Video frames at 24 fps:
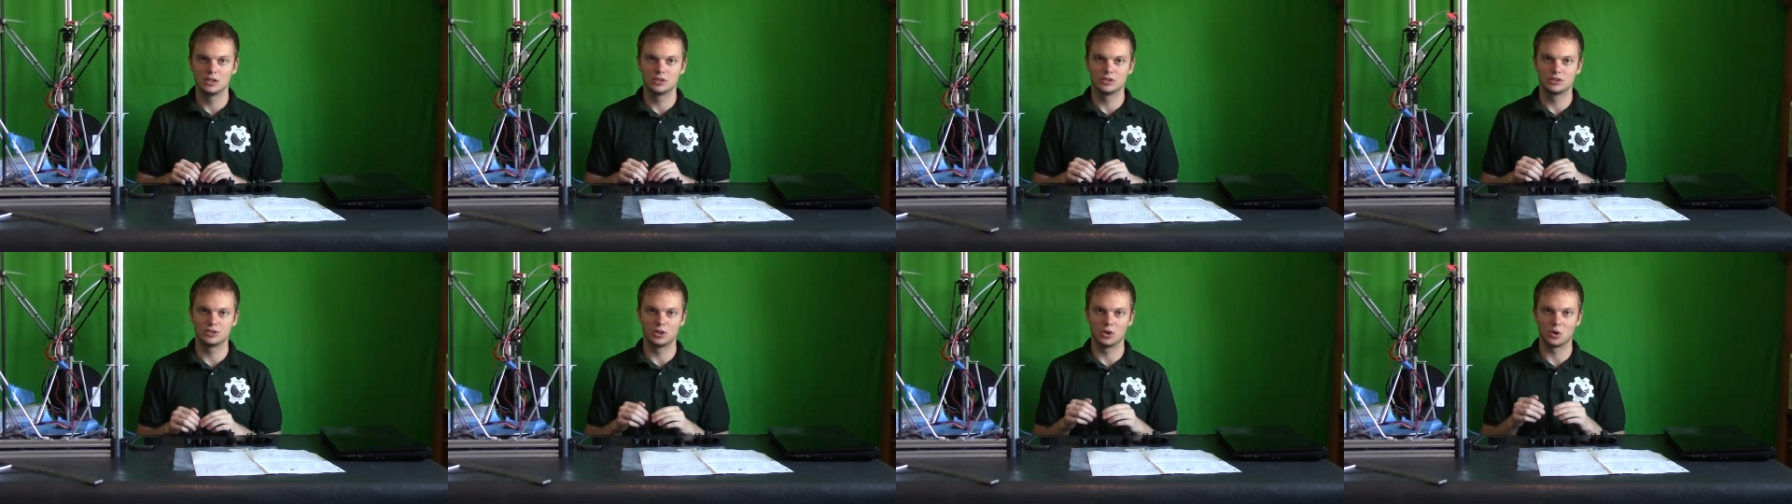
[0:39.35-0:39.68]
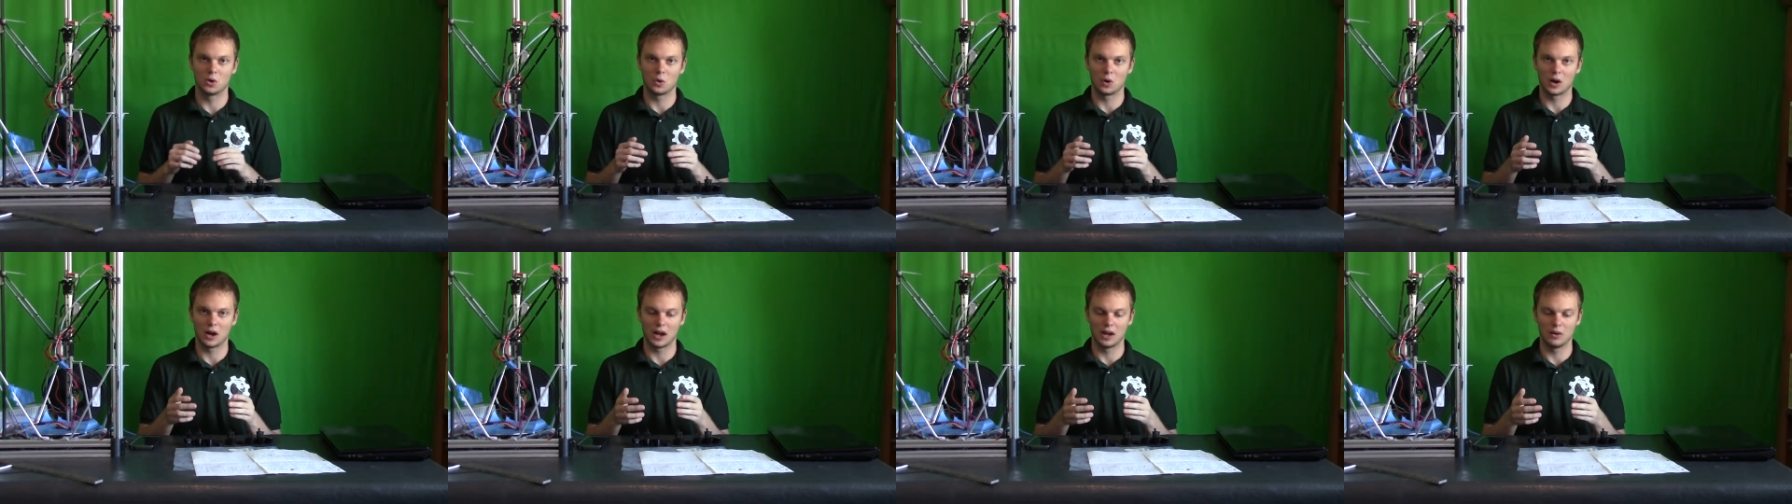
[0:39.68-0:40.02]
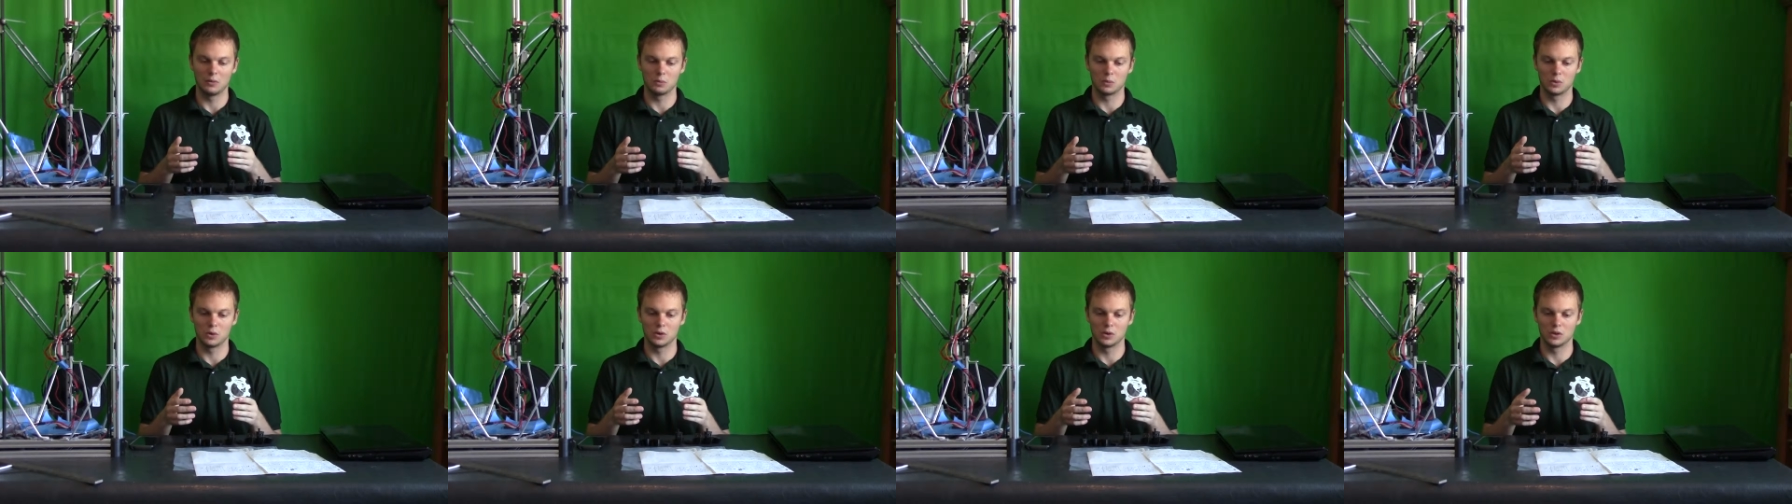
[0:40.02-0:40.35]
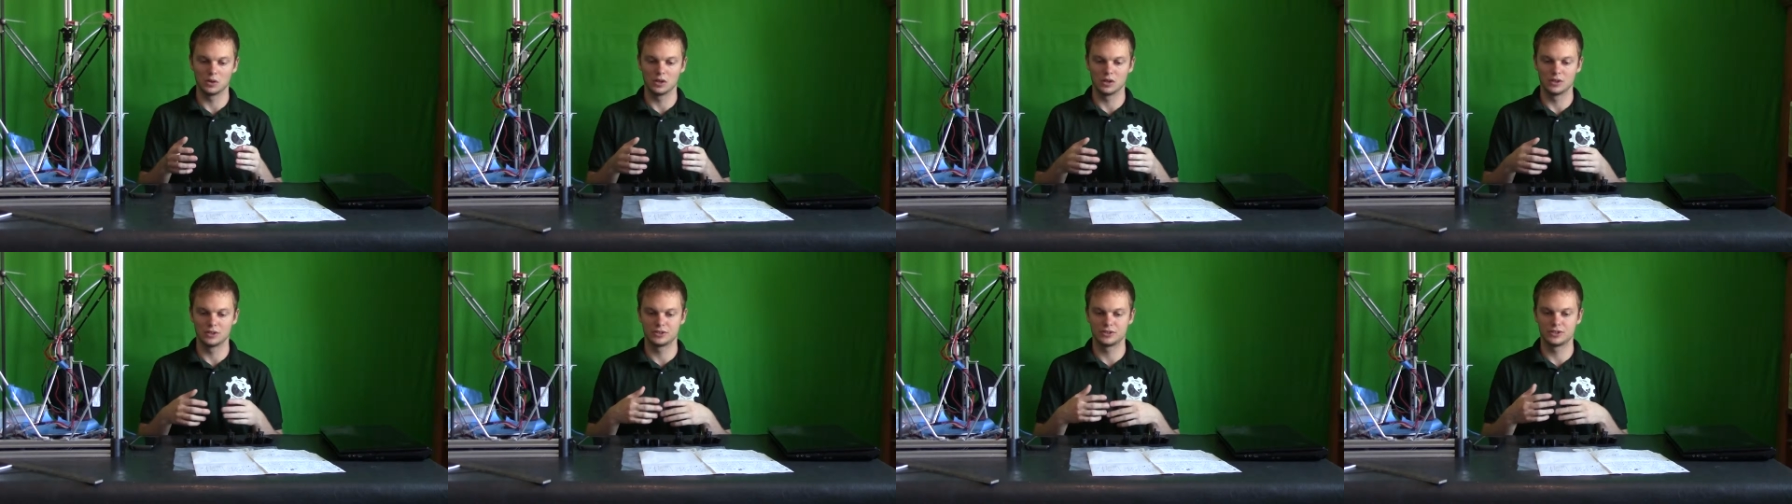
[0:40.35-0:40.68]
So I
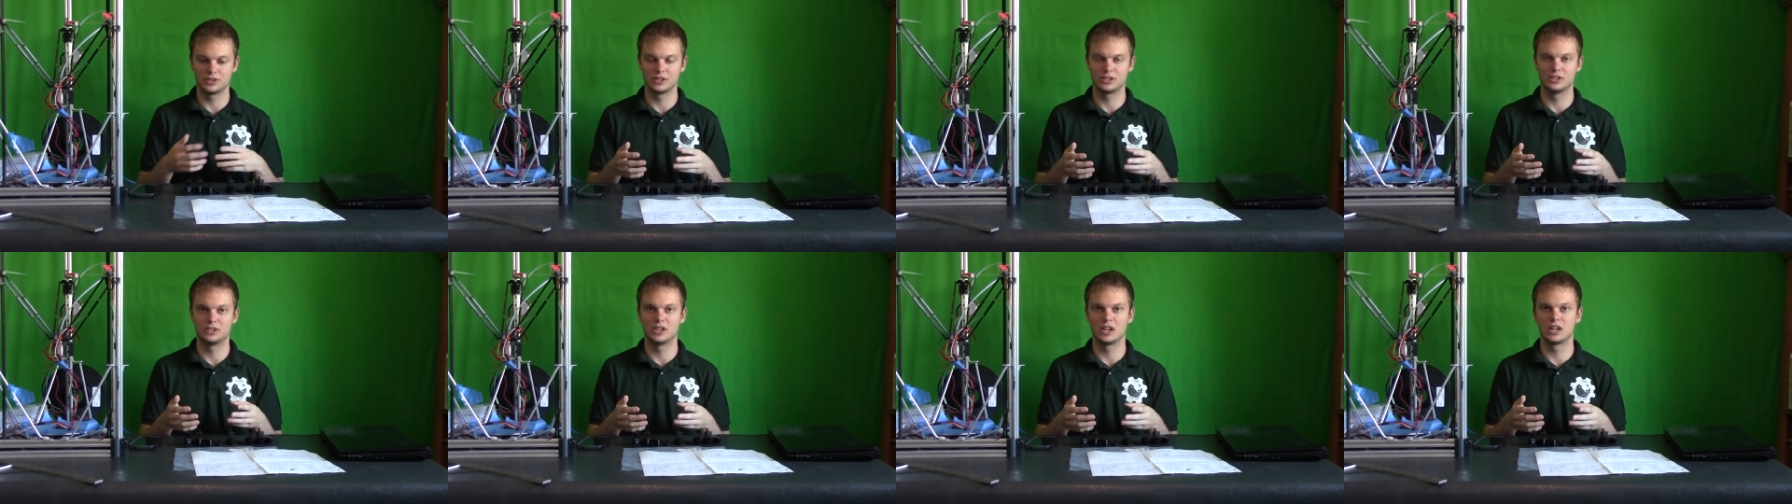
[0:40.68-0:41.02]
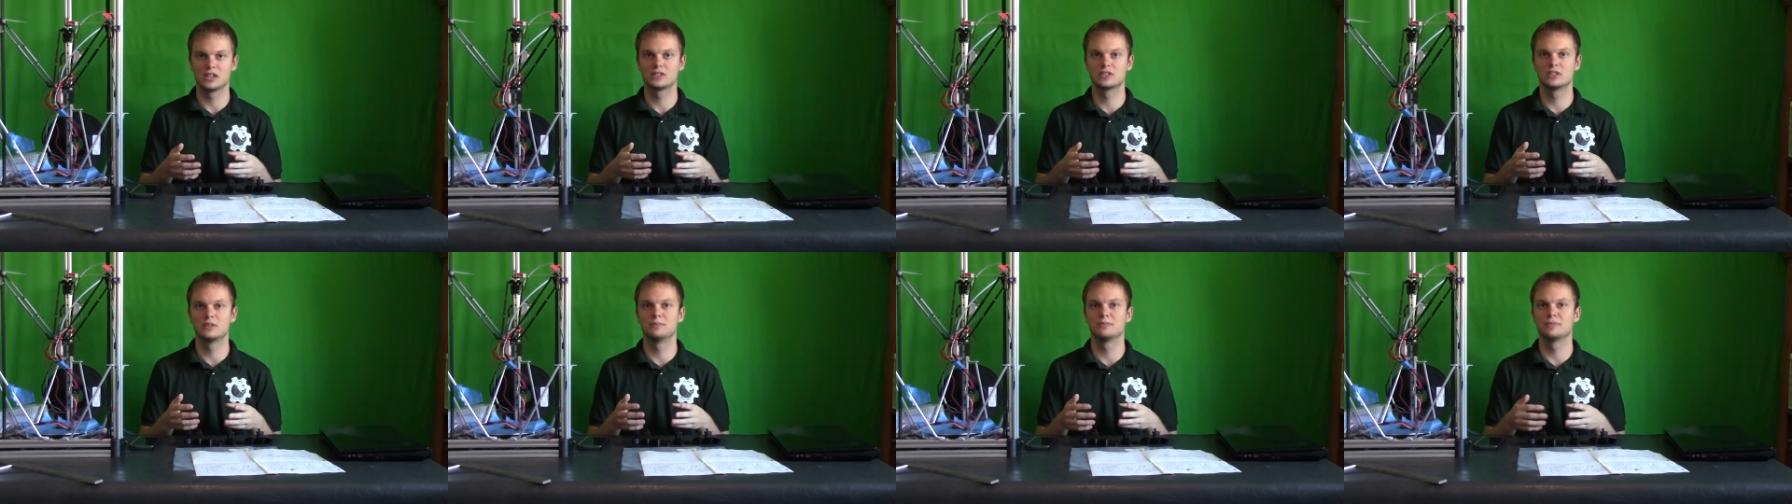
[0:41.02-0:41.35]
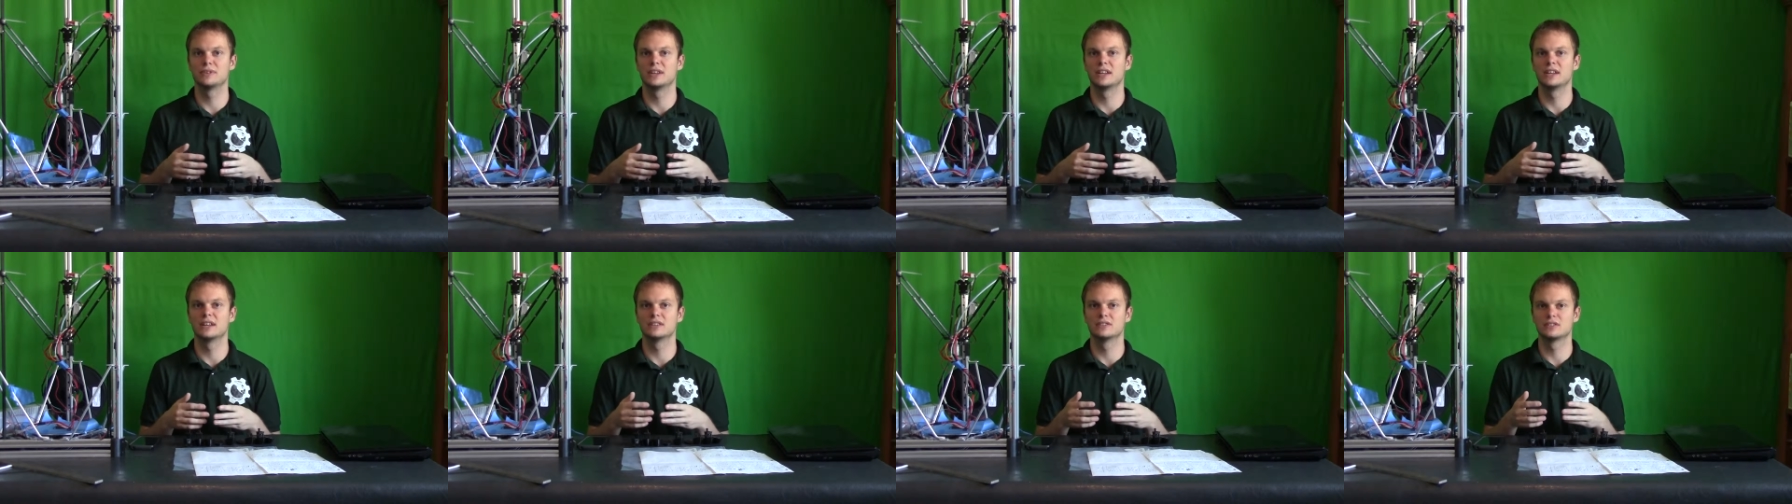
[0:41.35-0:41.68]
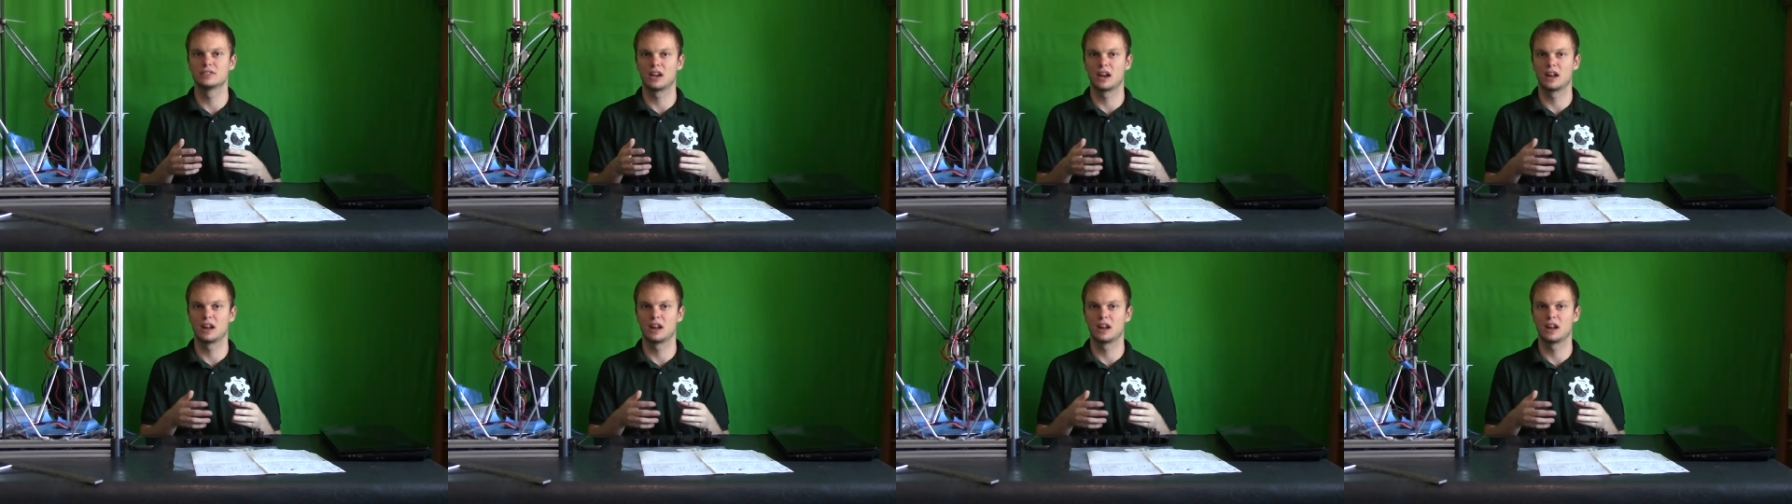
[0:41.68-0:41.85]
will uh, suggest some things